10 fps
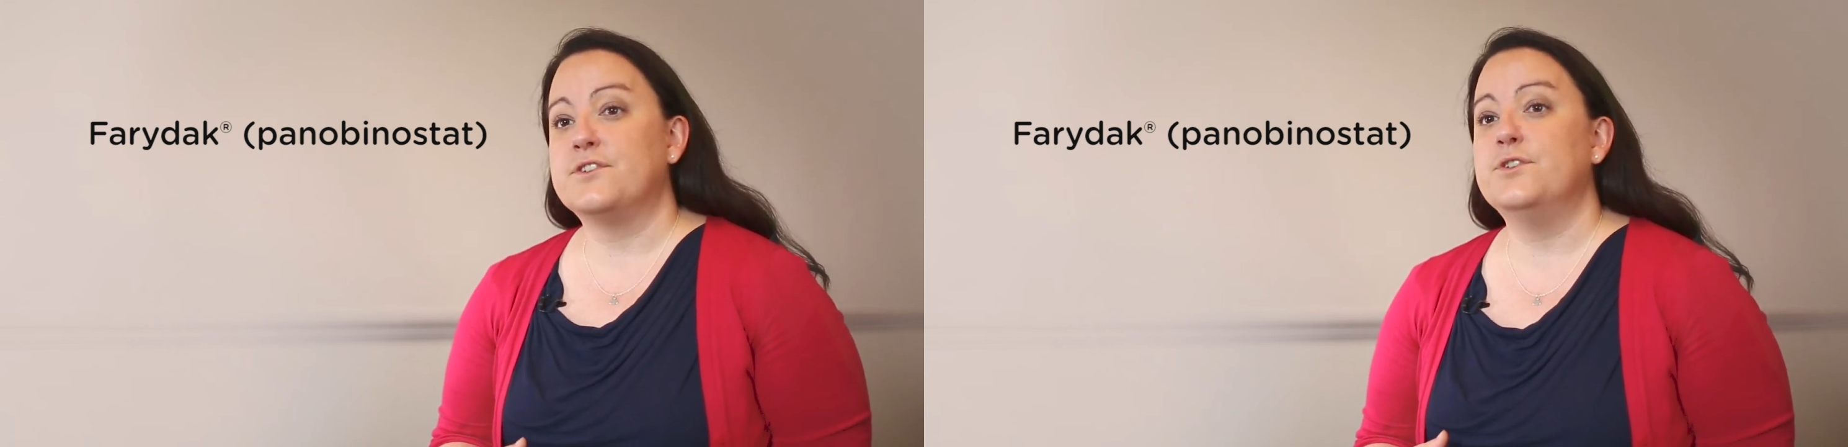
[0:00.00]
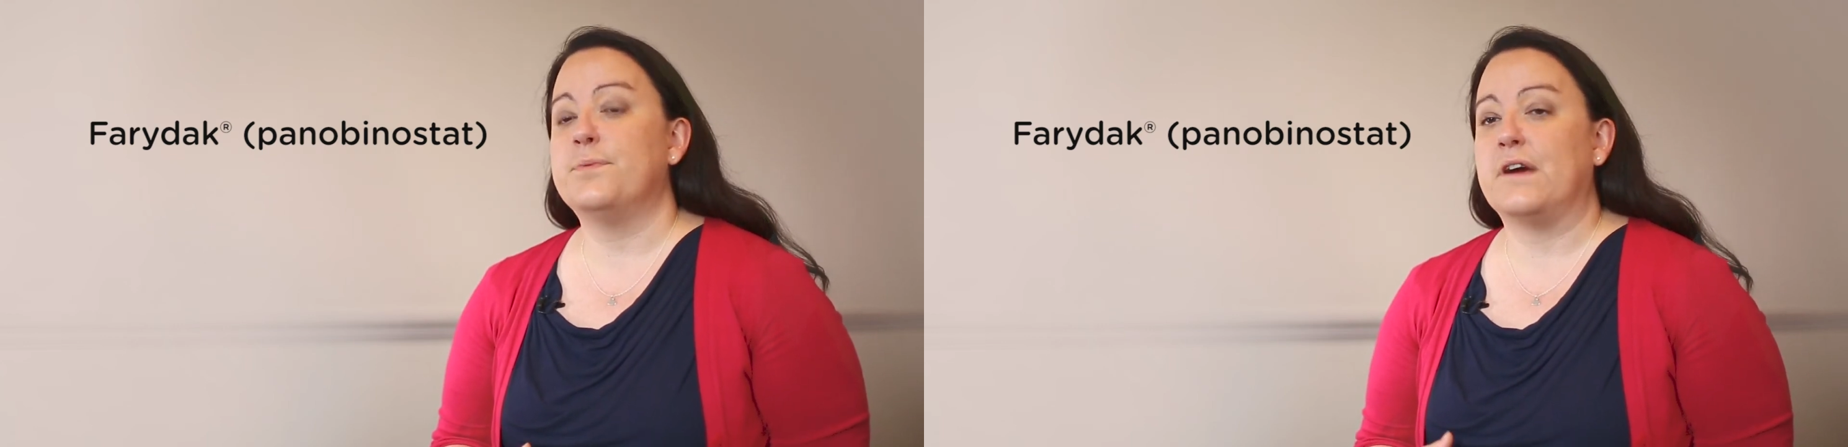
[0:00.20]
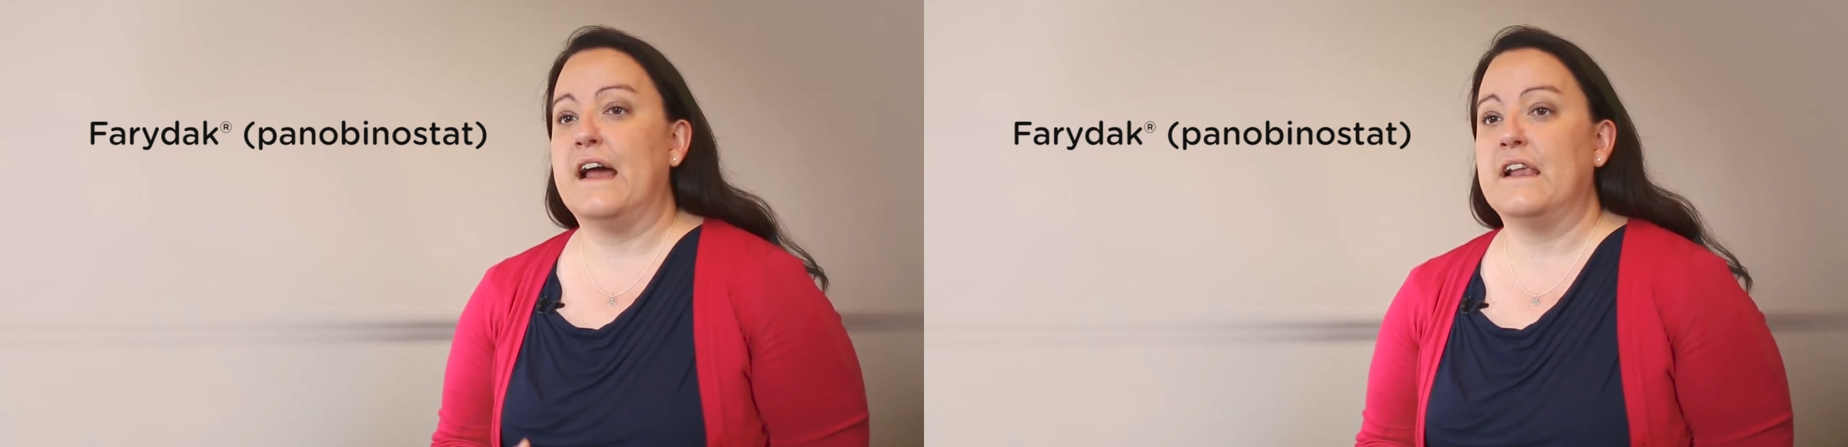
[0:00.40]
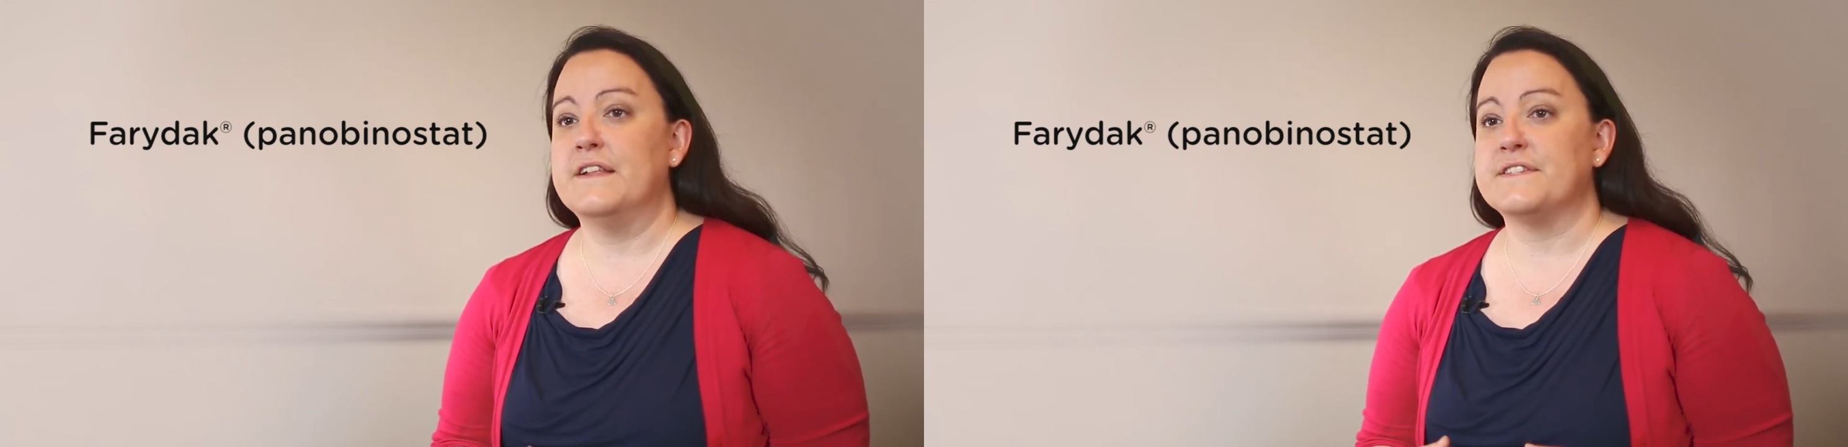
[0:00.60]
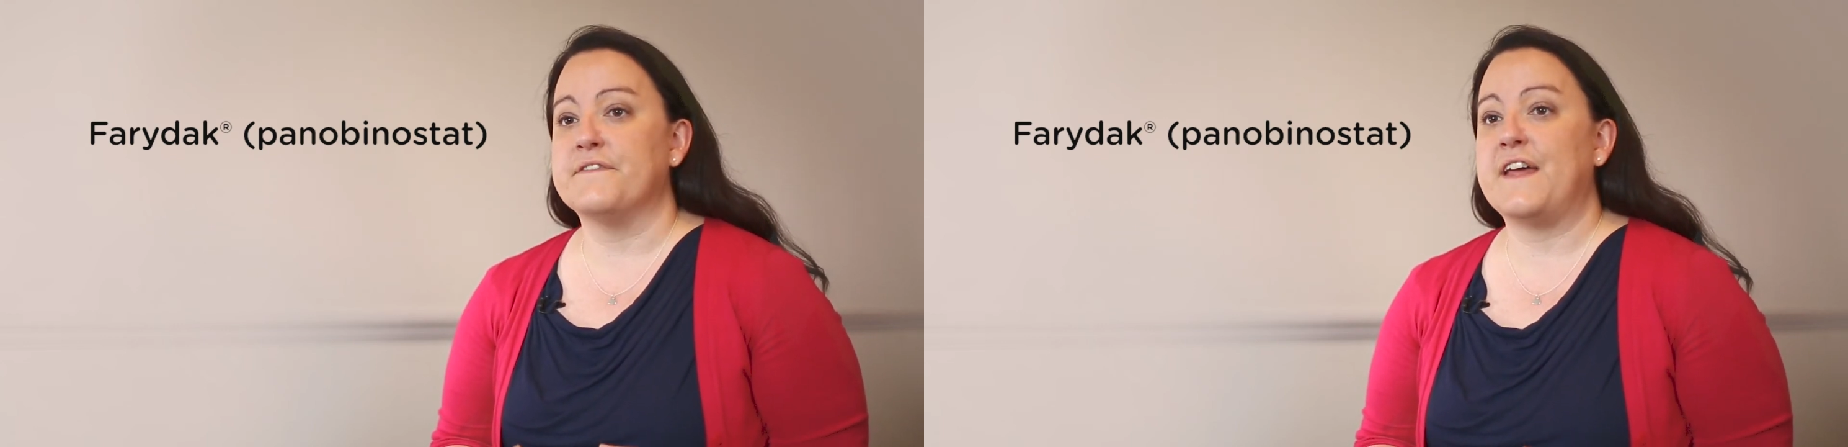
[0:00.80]
two prior
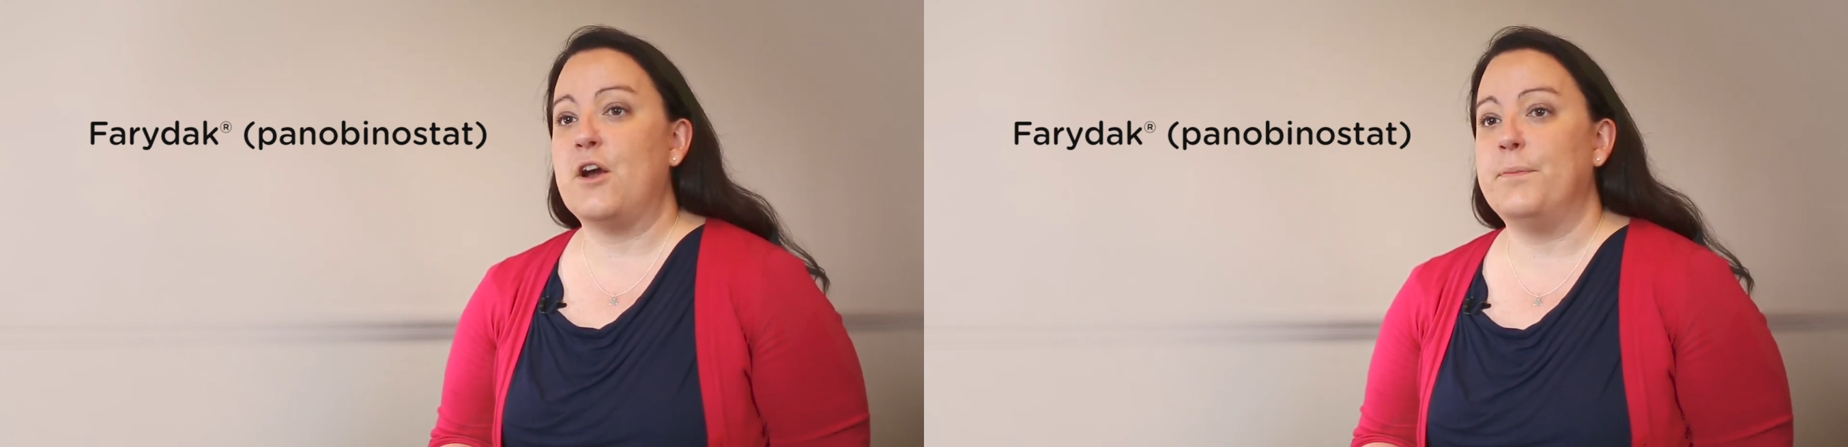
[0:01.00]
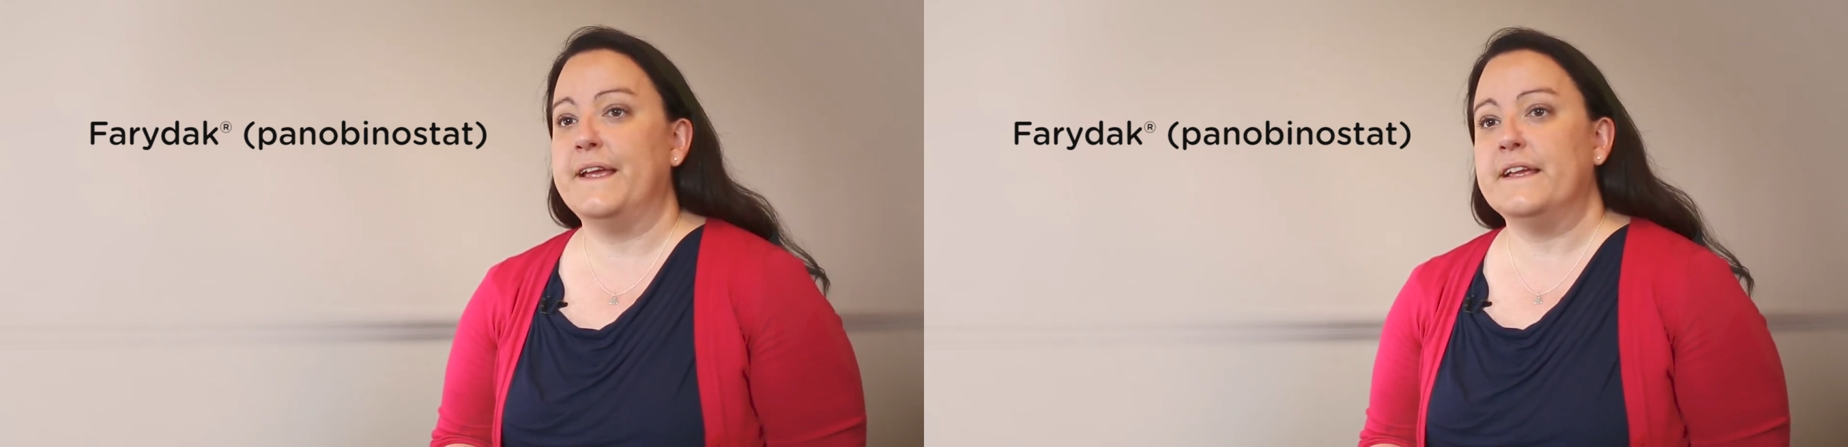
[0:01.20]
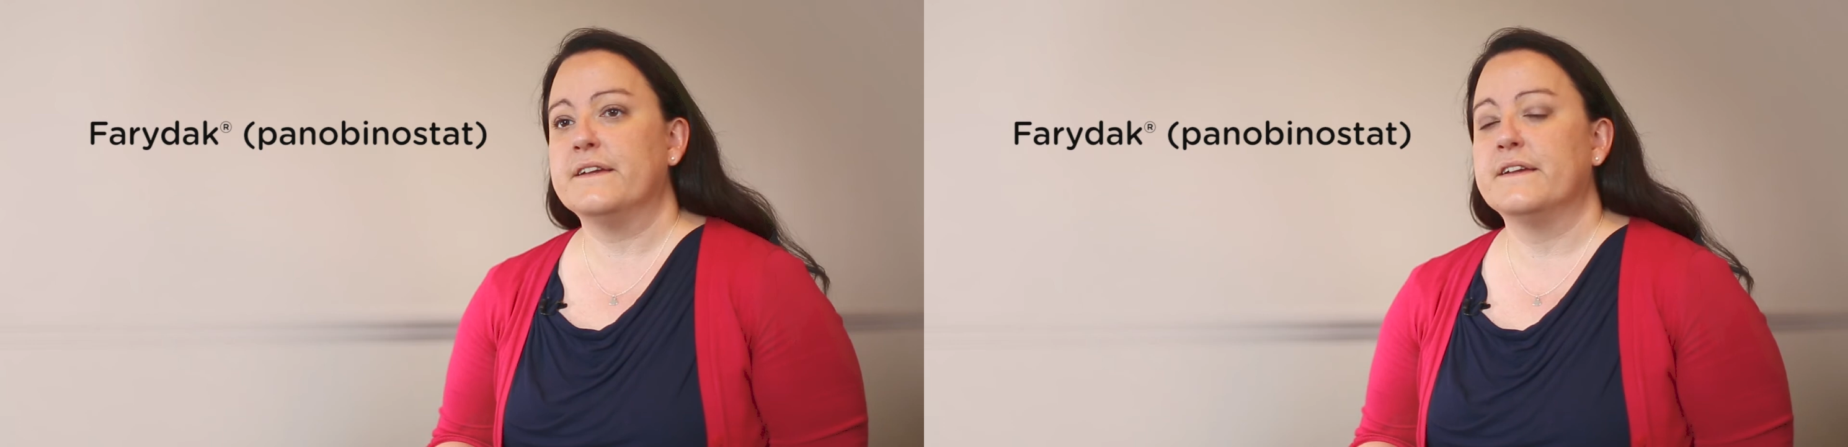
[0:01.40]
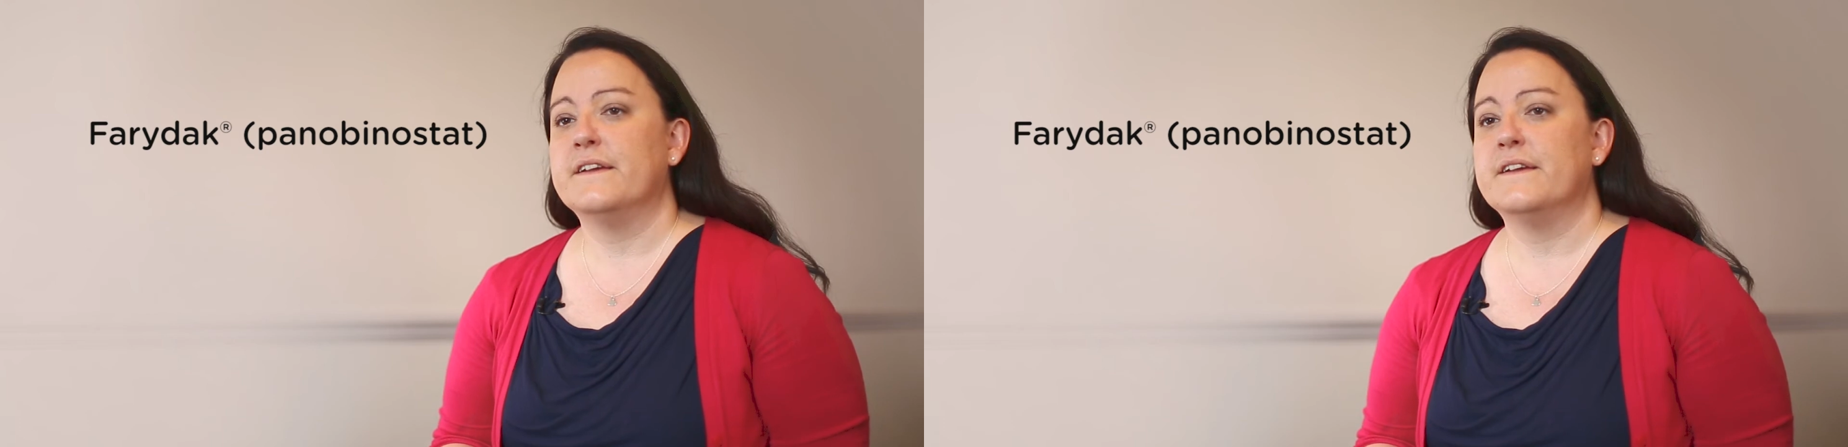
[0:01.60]
lines of therapy.